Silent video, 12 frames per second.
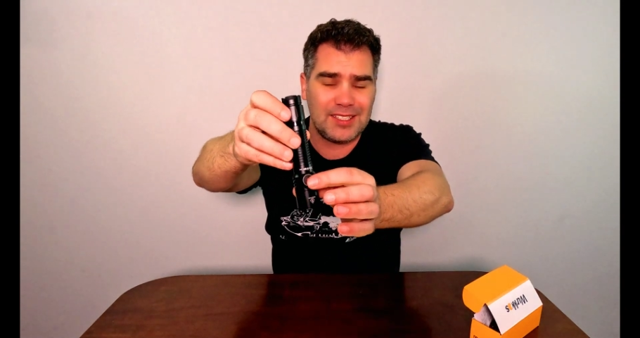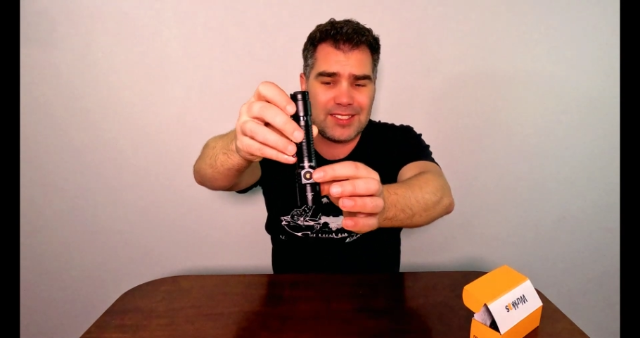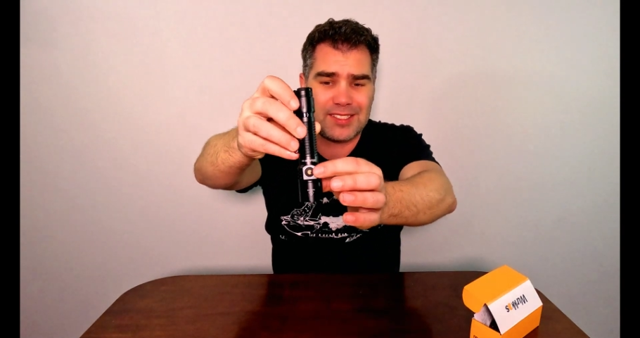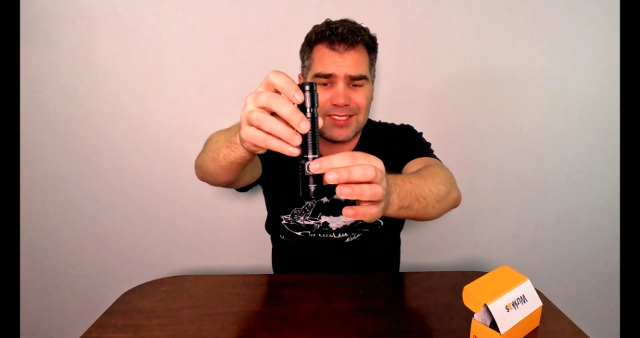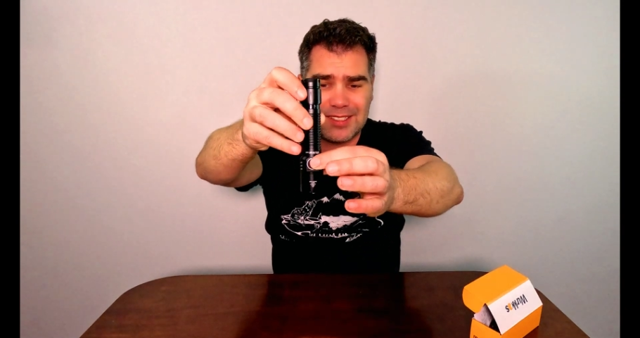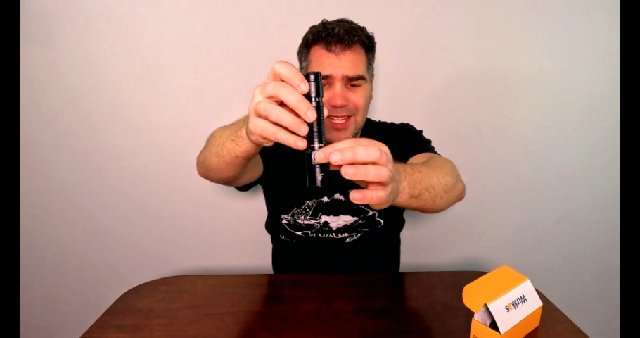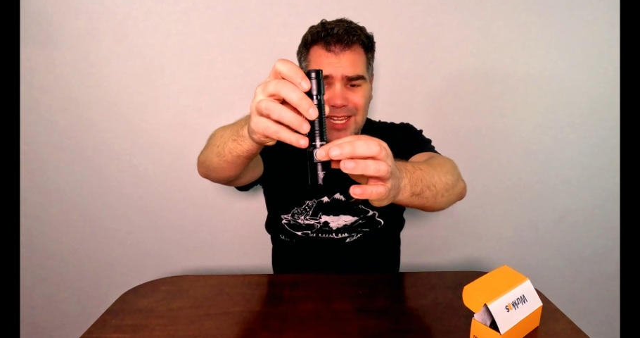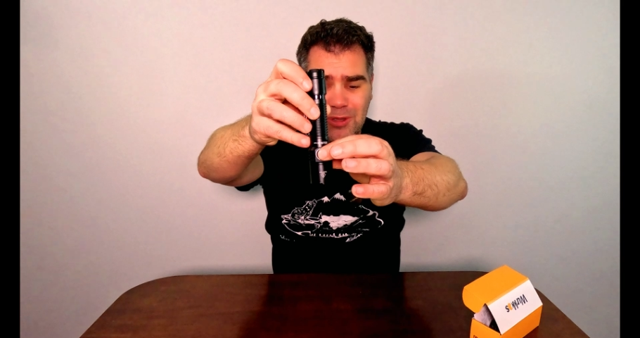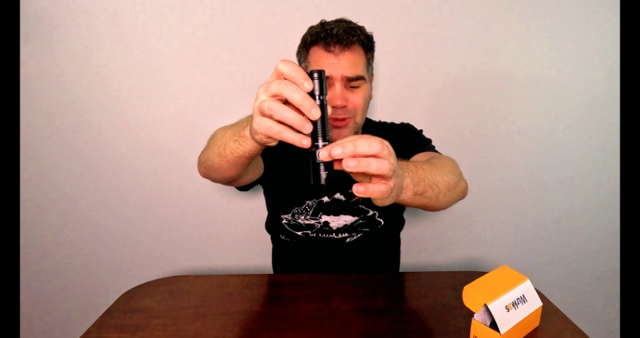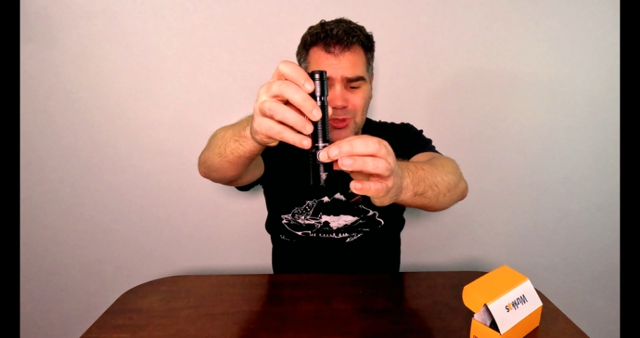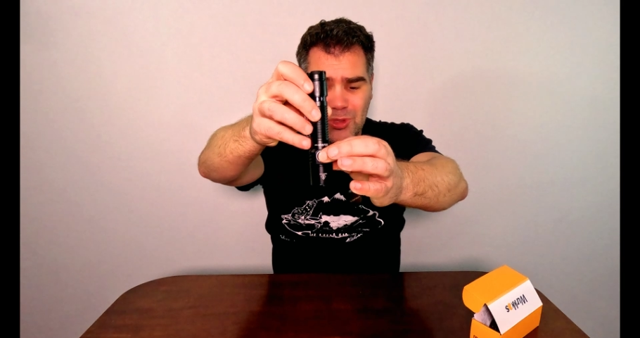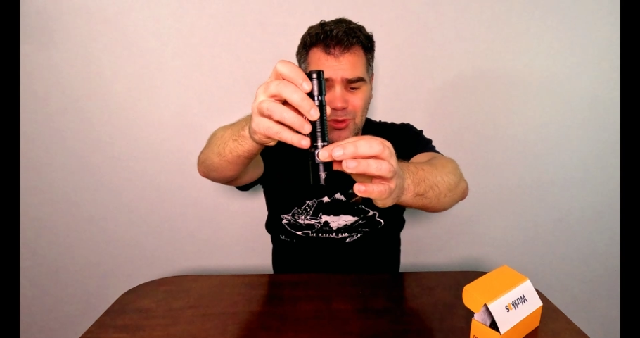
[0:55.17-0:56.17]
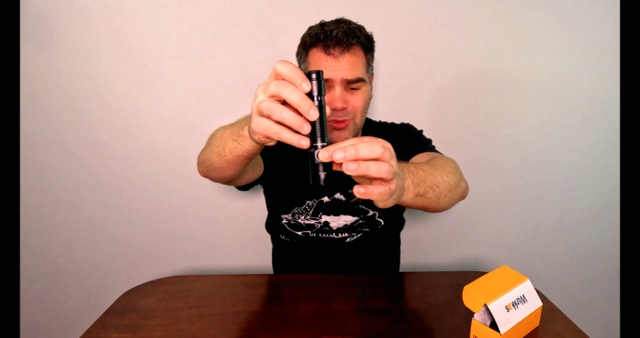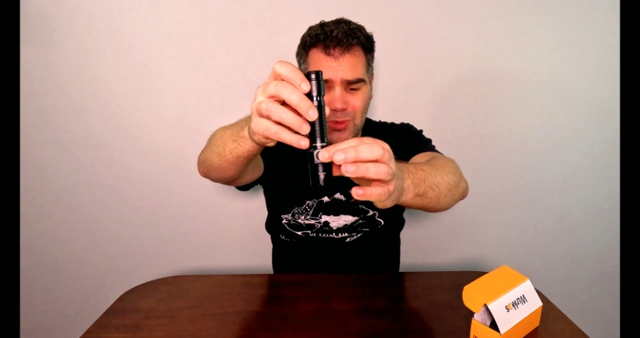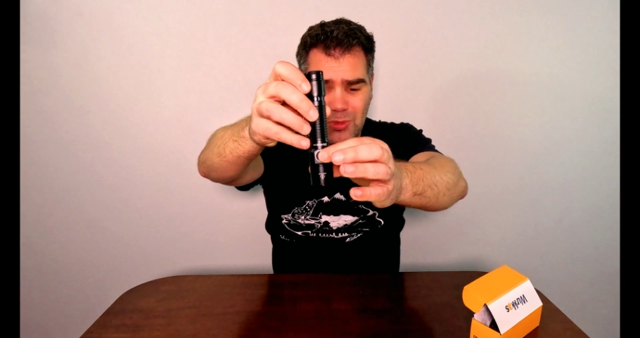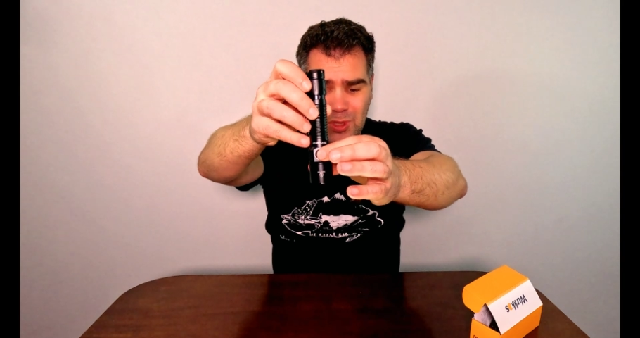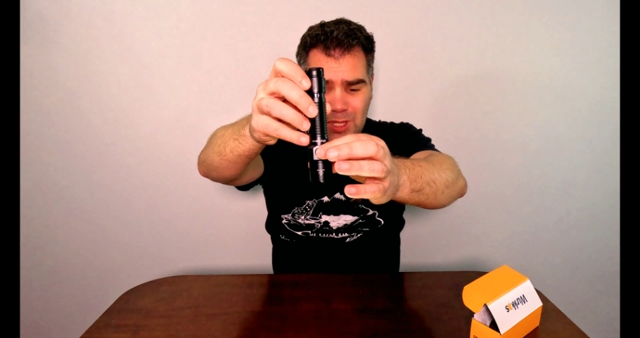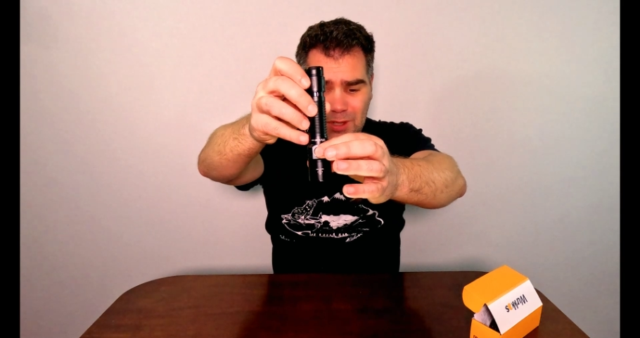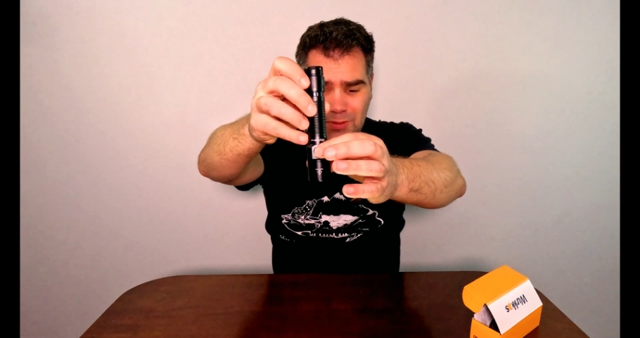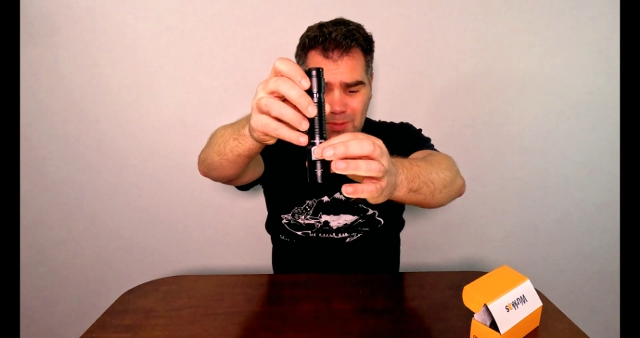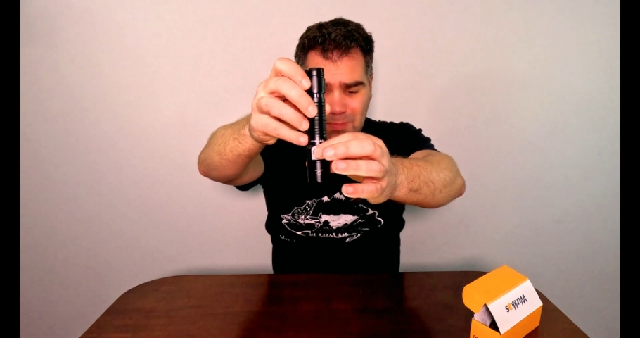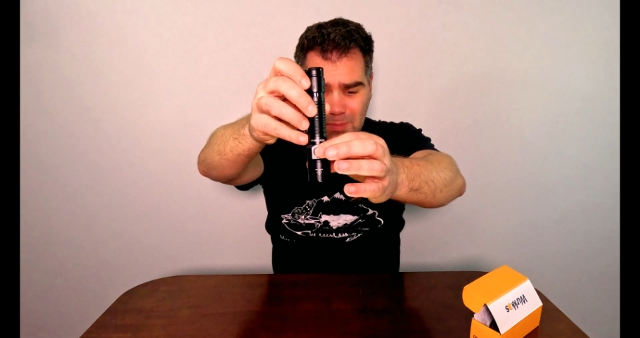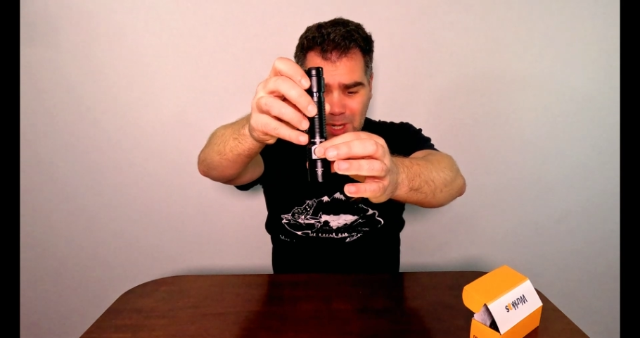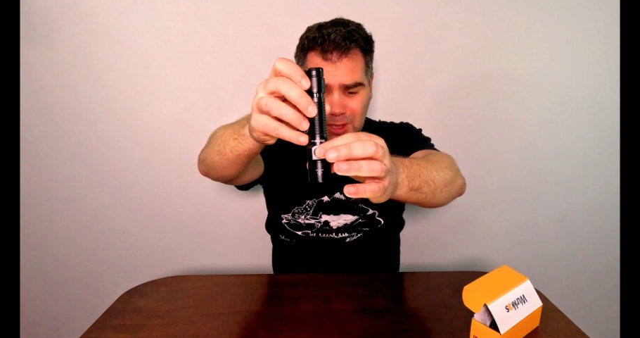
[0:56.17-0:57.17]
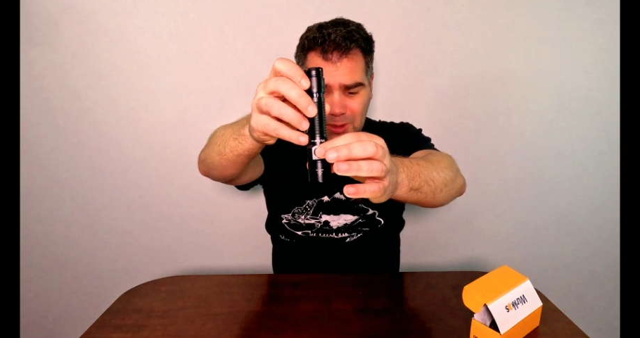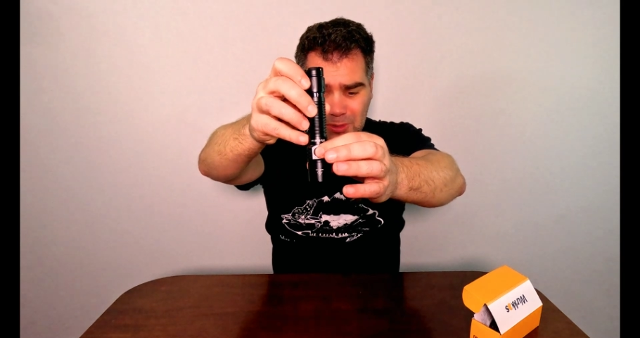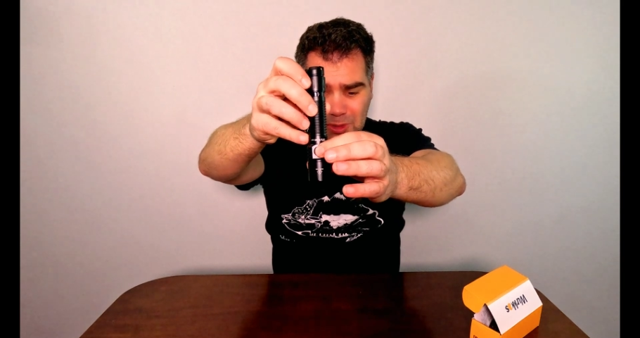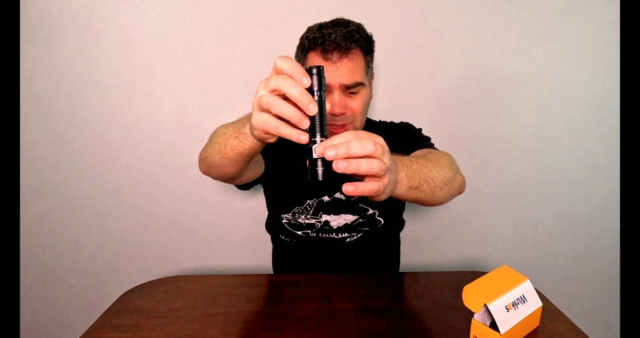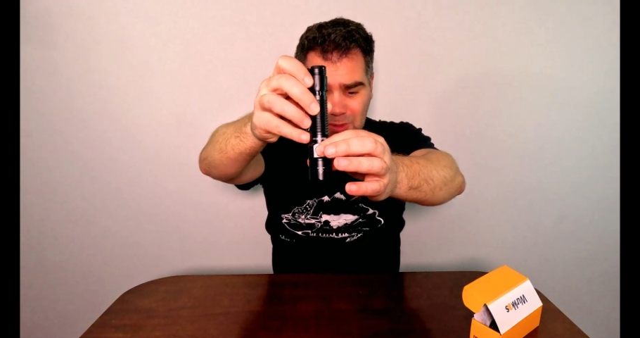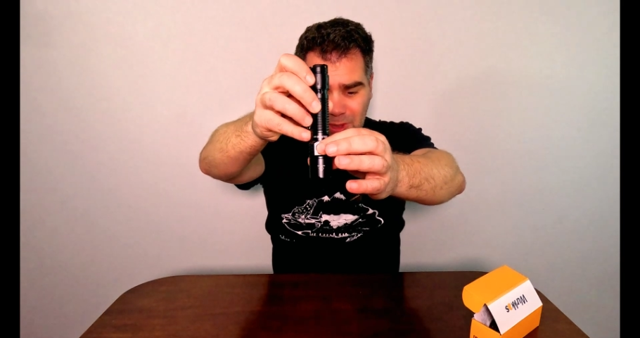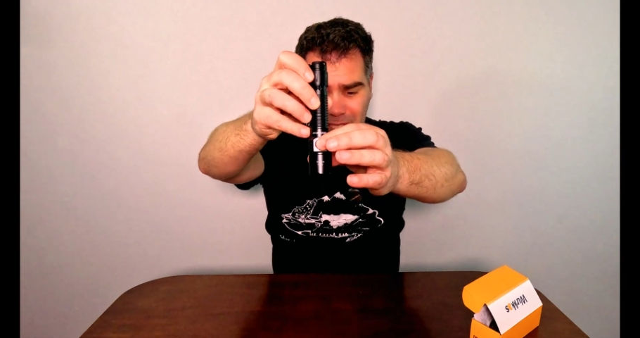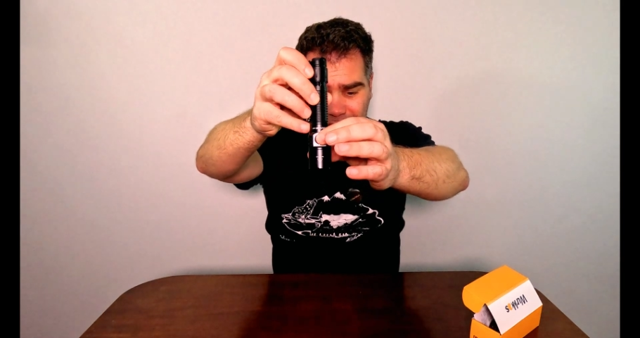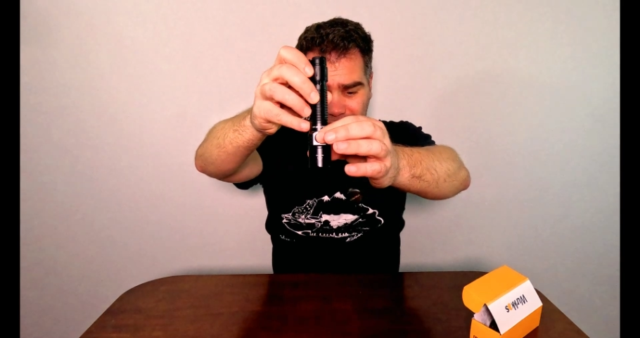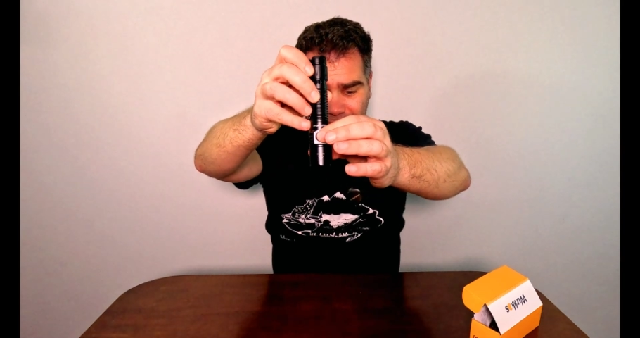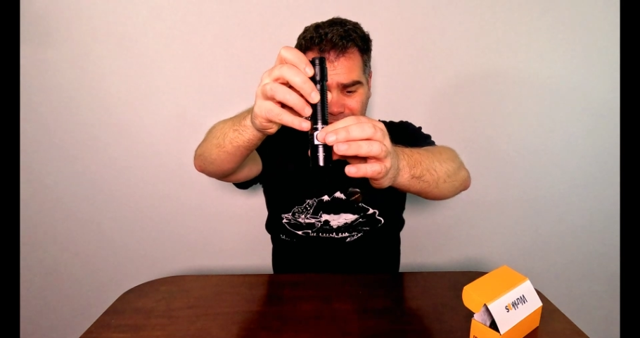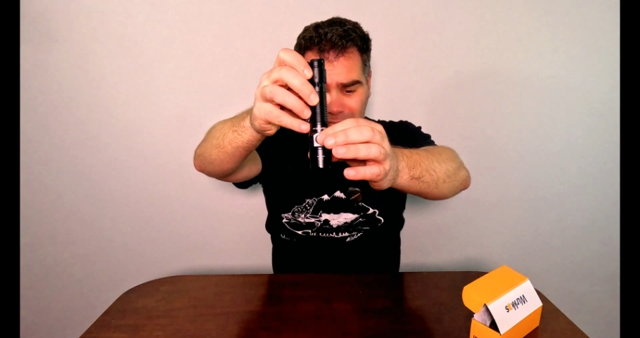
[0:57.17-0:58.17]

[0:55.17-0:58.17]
cycles through the different modes, right?